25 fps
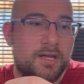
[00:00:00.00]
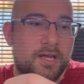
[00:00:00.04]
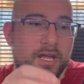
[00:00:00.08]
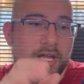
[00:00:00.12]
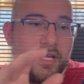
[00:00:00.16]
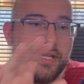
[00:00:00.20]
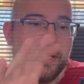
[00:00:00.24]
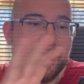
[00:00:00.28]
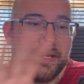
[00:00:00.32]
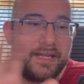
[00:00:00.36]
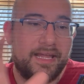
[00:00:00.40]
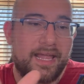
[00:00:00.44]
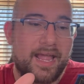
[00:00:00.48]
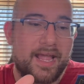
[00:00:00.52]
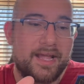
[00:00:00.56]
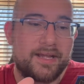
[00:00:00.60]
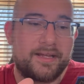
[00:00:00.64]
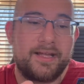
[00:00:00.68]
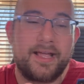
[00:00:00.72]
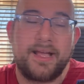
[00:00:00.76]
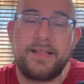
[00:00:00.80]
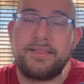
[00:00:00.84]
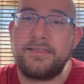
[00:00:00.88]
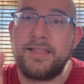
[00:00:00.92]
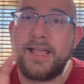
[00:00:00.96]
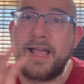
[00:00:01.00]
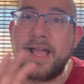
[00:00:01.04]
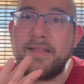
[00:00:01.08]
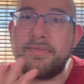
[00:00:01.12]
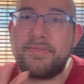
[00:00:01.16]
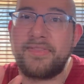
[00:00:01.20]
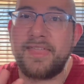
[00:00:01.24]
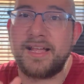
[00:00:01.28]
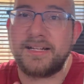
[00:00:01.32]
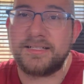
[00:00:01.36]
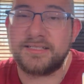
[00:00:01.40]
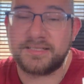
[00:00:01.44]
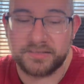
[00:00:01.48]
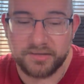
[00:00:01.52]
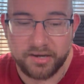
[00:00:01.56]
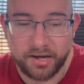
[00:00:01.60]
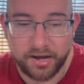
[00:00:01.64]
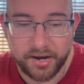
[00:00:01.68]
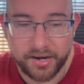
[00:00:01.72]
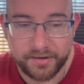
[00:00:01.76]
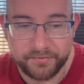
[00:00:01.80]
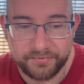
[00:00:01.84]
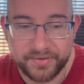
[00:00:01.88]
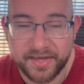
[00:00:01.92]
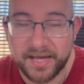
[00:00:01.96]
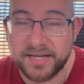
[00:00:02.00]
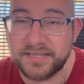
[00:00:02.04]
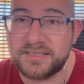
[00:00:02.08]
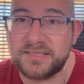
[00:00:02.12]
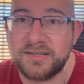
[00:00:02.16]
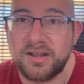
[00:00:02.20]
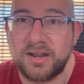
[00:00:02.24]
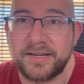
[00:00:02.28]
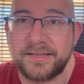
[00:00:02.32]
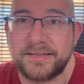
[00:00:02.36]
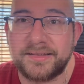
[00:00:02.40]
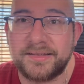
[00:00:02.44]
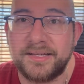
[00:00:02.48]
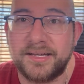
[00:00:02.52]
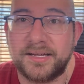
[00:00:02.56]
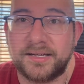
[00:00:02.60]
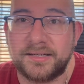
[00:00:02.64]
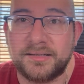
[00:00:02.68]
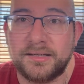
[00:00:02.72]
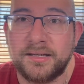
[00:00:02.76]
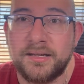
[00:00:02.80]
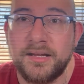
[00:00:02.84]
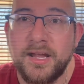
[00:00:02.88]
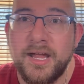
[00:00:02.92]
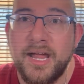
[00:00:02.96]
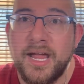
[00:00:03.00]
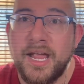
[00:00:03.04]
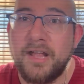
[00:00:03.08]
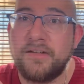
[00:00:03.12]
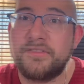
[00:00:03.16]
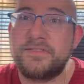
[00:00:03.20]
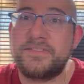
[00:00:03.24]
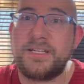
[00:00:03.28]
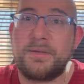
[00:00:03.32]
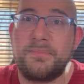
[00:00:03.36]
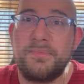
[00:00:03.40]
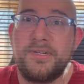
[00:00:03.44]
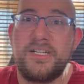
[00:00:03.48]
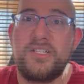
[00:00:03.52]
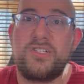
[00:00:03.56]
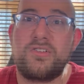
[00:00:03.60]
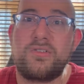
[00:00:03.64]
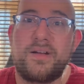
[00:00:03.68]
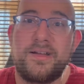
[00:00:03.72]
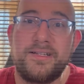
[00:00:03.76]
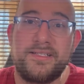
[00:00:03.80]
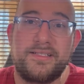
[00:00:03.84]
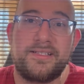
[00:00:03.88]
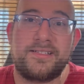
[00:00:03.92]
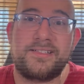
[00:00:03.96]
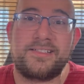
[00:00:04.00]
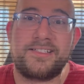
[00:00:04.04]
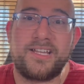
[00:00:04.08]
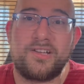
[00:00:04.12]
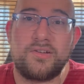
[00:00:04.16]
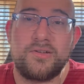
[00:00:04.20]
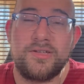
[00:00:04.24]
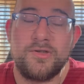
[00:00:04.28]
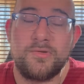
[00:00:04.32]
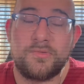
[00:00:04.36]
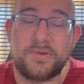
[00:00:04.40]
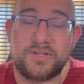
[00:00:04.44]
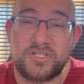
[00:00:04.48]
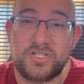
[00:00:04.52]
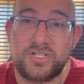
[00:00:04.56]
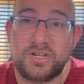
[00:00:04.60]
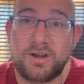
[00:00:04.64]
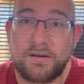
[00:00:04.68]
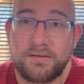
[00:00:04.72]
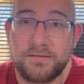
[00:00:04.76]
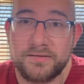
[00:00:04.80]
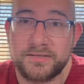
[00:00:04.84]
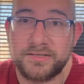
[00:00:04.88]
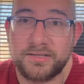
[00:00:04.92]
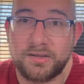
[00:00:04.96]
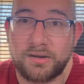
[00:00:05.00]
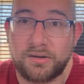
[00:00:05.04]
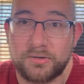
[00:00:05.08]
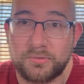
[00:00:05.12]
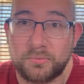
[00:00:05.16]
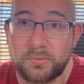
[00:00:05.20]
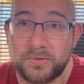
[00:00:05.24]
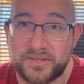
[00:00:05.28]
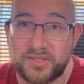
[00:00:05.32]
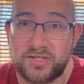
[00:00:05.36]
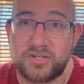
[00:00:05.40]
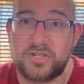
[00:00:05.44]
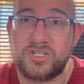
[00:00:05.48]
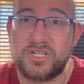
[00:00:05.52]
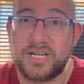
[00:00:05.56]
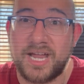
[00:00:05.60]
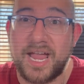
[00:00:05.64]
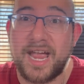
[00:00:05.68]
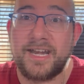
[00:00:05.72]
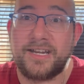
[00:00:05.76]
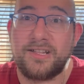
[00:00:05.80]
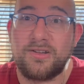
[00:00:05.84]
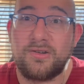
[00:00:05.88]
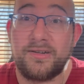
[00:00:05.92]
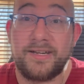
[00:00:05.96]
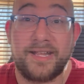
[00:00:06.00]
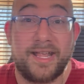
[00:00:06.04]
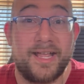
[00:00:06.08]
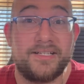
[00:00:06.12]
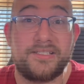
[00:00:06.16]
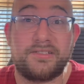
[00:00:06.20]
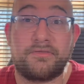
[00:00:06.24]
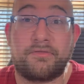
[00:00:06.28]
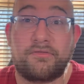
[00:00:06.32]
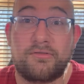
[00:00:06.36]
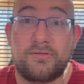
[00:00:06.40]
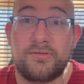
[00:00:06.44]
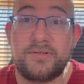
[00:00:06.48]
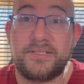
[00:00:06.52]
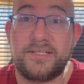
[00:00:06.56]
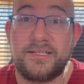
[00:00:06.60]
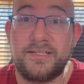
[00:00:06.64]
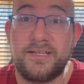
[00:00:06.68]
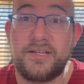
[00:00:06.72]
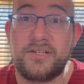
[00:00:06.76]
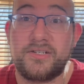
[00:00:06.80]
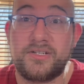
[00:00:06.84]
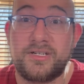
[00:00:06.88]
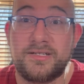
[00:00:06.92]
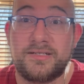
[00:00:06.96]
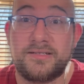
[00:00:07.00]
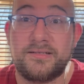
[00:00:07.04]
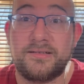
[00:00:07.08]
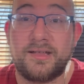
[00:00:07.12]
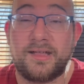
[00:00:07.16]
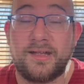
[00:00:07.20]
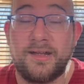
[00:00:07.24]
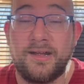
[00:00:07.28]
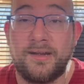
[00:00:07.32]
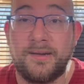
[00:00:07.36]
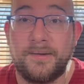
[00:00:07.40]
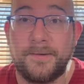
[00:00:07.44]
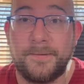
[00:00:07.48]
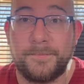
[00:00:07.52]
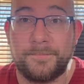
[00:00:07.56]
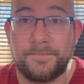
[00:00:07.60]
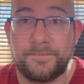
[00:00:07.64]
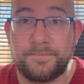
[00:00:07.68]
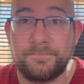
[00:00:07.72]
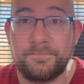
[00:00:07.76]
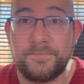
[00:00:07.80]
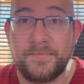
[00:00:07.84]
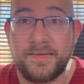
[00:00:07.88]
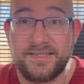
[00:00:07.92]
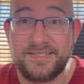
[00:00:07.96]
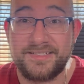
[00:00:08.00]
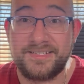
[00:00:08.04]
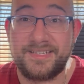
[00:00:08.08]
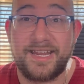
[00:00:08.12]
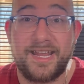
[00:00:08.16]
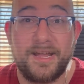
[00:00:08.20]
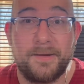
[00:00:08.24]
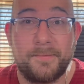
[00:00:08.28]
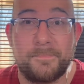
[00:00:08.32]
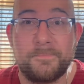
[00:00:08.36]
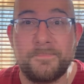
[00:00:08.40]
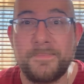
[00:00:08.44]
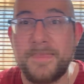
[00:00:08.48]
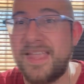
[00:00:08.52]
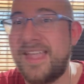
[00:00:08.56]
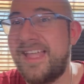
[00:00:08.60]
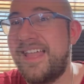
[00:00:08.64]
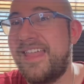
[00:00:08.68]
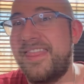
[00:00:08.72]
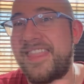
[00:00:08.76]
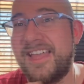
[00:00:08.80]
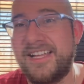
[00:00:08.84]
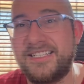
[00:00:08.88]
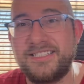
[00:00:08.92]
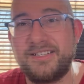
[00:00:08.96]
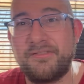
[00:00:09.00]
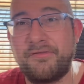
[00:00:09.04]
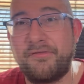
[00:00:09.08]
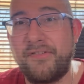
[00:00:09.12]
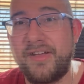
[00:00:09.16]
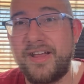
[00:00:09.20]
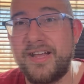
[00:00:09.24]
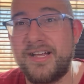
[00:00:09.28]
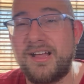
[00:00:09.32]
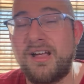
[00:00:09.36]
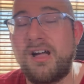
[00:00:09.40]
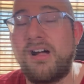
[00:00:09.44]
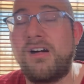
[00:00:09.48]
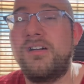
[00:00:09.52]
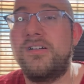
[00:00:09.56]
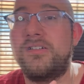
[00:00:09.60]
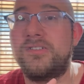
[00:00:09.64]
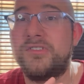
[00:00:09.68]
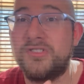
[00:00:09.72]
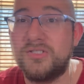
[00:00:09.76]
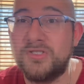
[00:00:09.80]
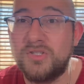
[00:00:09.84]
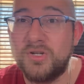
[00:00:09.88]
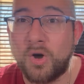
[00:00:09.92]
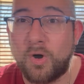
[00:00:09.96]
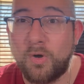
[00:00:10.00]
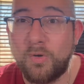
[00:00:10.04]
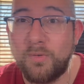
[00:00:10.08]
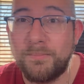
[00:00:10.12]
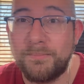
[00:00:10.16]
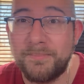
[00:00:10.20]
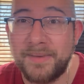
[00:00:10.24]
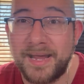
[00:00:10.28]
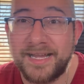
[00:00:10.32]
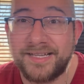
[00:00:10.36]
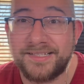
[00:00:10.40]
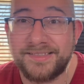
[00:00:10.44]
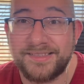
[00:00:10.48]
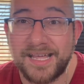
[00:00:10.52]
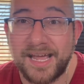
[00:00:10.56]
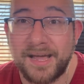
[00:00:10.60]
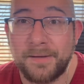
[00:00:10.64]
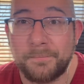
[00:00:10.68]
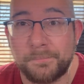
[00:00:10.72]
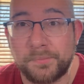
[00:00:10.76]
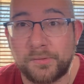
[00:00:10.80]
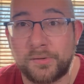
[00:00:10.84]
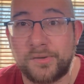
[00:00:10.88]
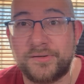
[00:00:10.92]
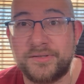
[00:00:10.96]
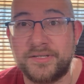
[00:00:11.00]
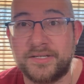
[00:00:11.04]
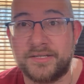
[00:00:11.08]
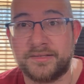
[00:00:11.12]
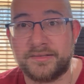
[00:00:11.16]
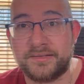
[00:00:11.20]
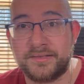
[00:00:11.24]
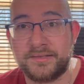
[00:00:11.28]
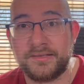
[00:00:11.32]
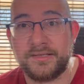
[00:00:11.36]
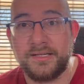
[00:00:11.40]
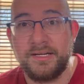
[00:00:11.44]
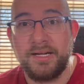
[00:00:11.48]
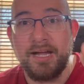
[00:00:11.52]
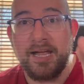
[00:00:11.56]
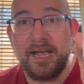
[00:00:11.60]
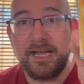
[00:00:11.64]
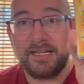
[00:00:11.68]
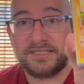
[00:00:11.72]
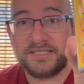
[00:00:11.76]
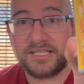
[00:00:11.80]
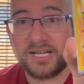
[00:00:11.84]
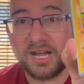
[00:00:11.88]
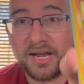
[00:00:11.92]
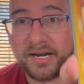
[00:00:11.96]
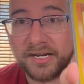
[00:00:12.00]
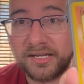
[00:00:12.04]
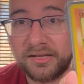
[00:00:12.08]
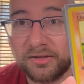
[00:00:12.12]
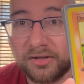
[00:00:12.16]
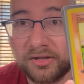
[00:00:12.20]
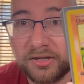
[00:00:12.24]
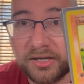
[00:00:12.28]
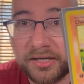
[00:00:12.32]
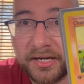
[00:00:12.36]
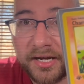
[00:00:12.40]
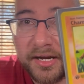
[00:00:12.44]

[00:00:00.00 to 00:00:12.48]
you can't get that. That's not a thing. If somebody tries to sell you a Charizard with a shadow and it has a first edition stamp, that's a fake card. Don't make that purchase. It's got to look